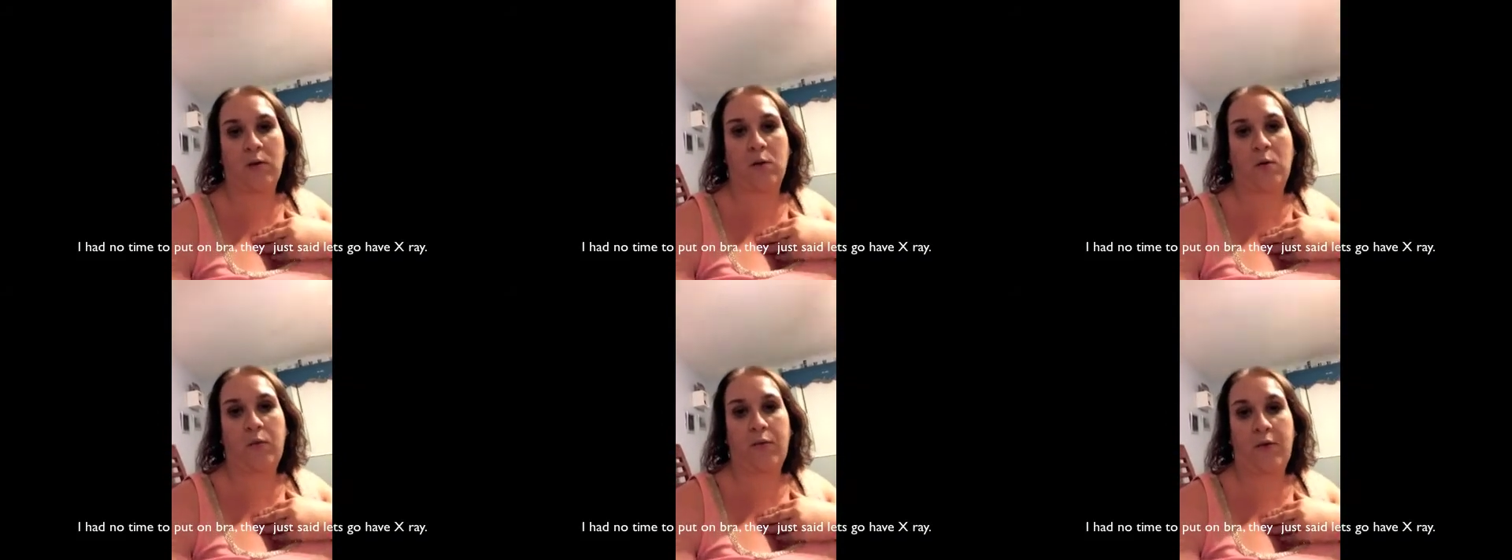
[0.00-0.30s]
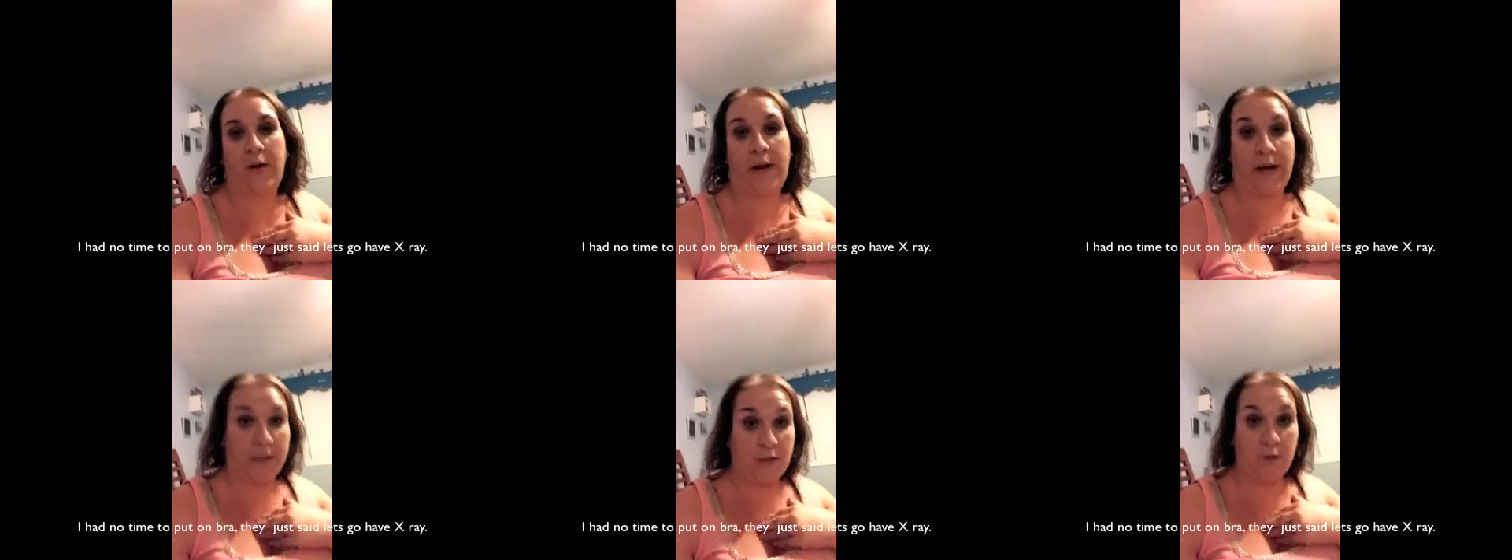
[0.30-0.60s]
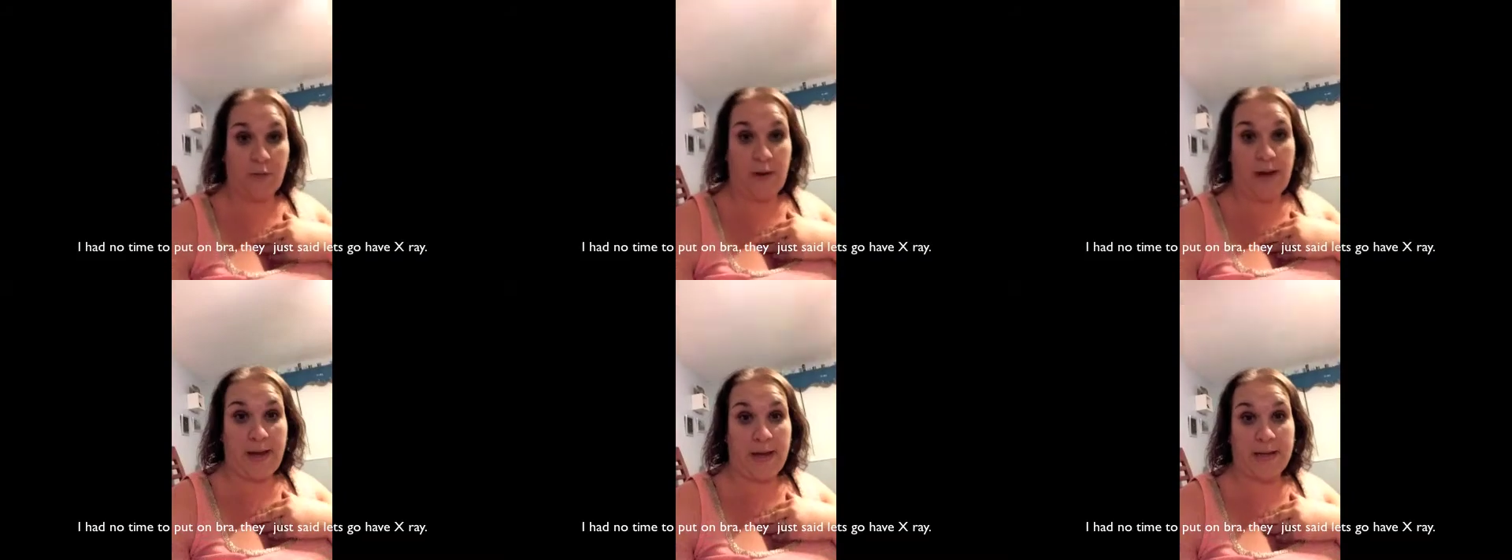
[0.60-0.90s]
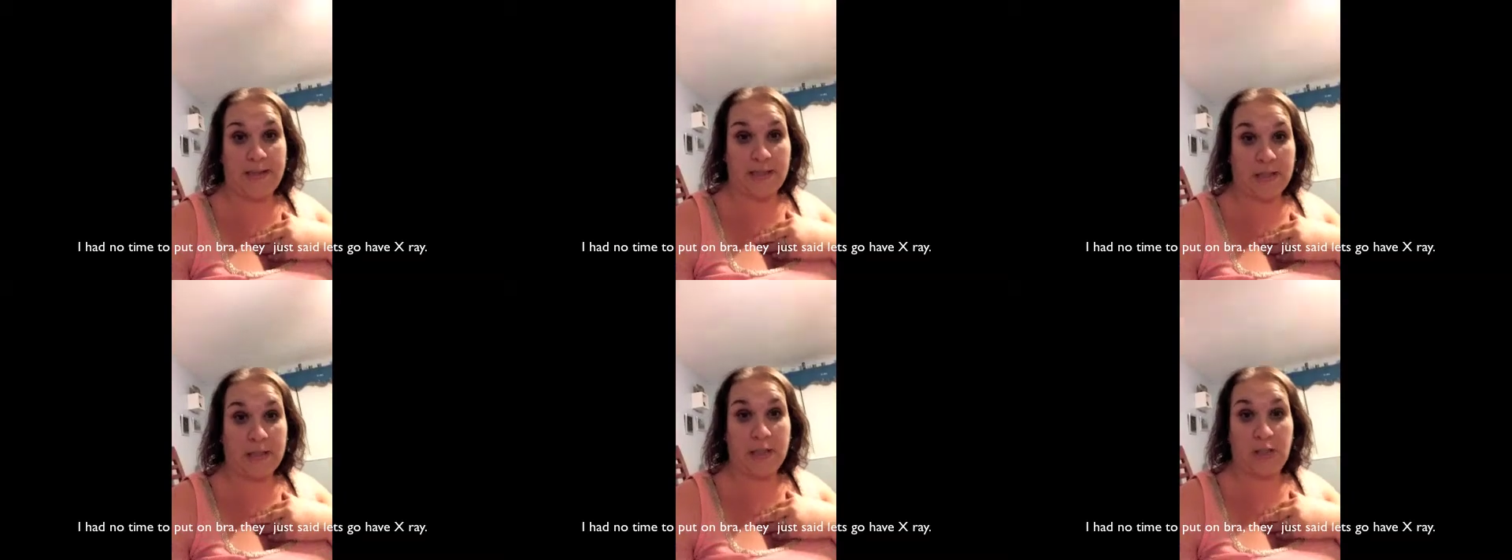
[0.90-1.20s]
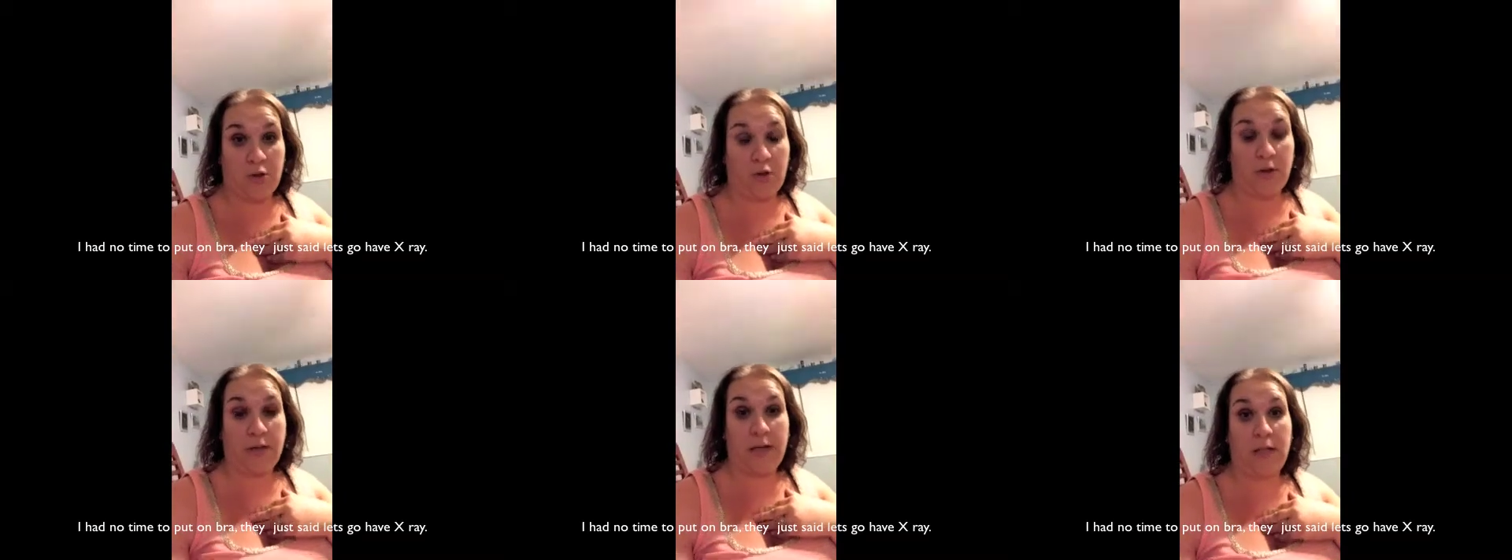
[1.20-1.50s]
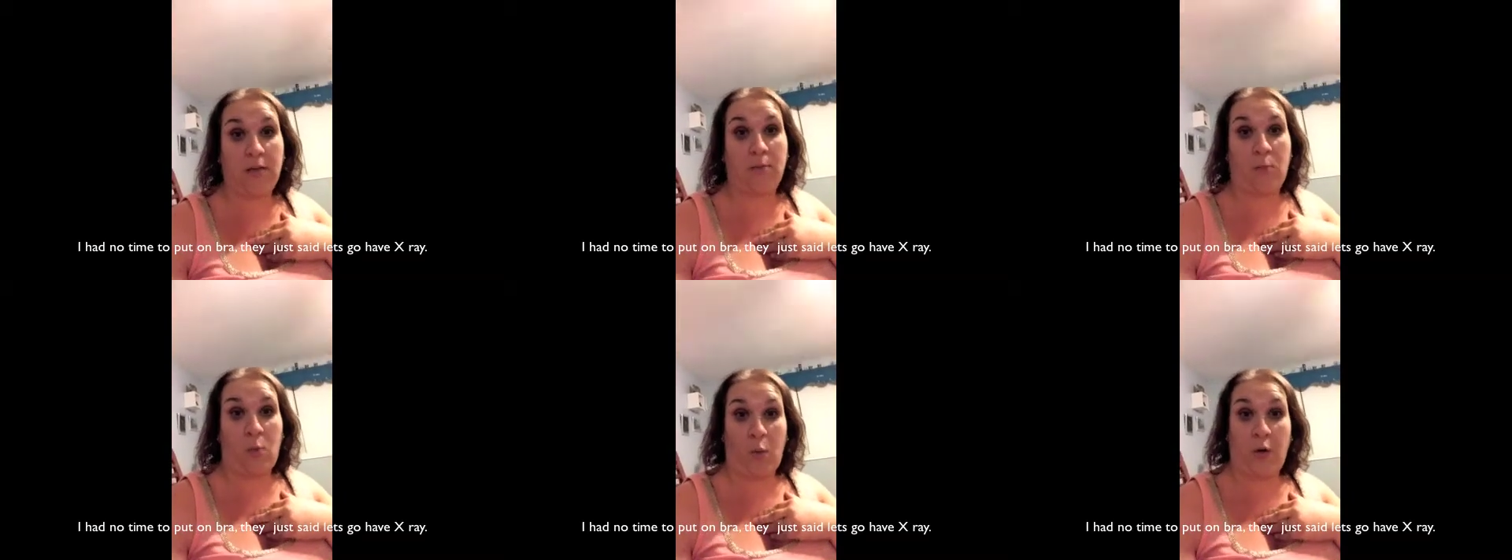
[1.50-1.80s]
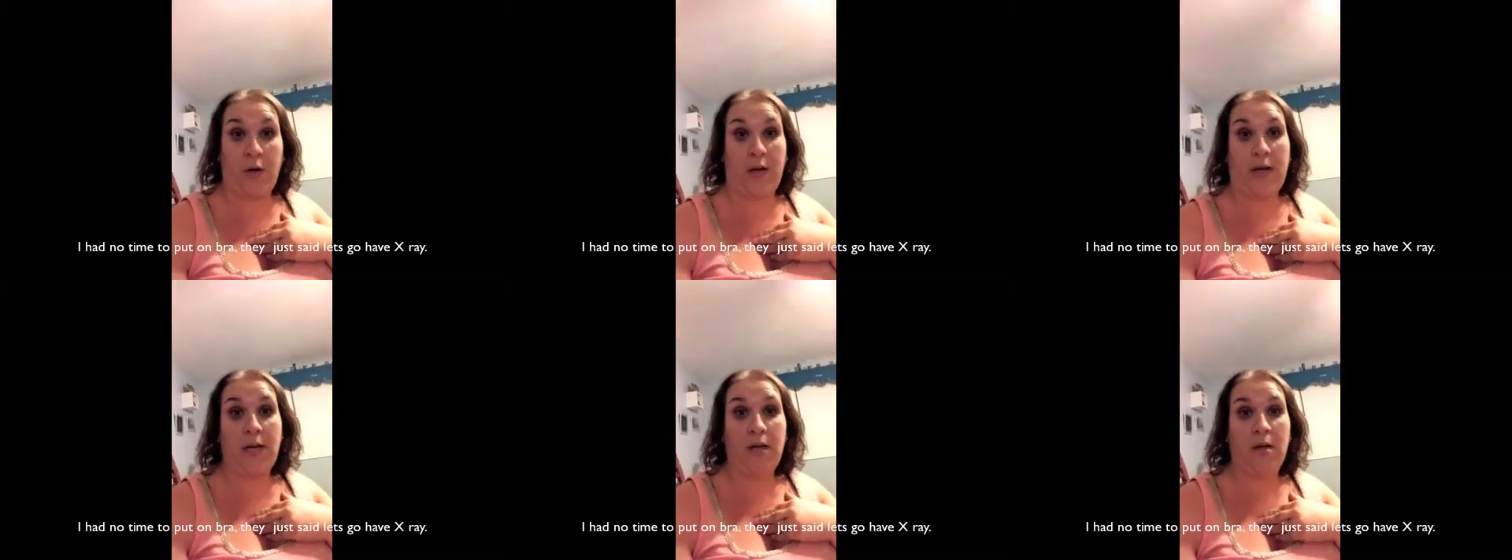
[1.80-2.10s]
go for an X-ray at 6:30 in the
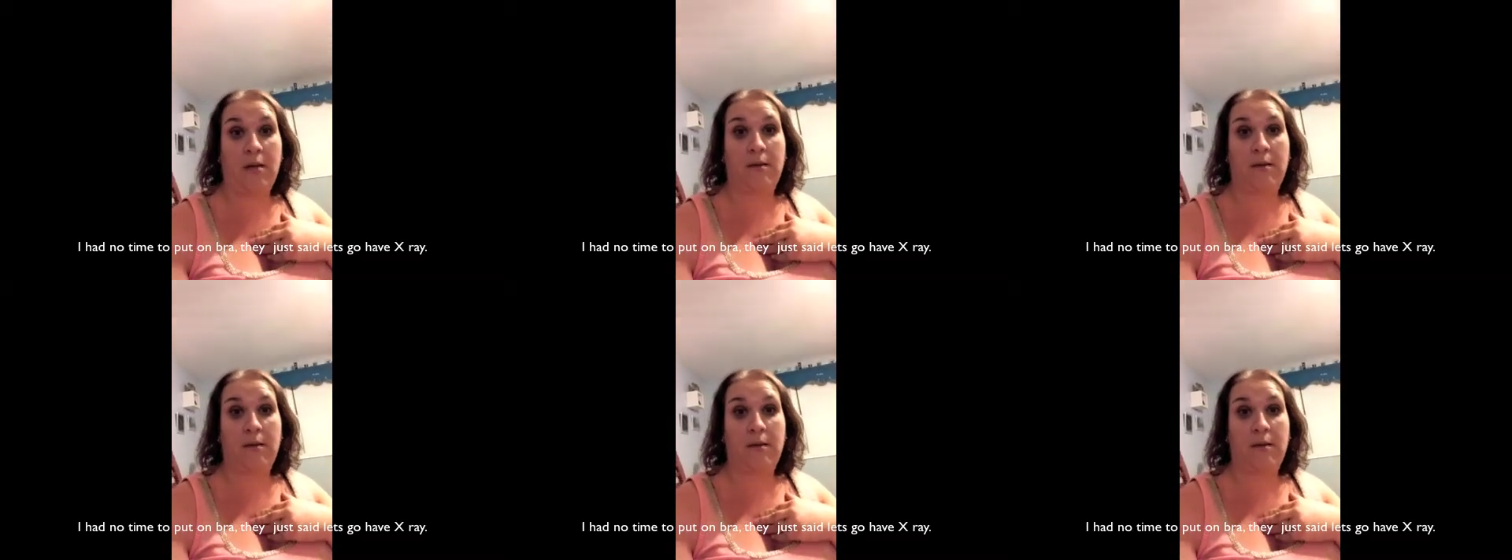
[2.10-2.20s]
morning.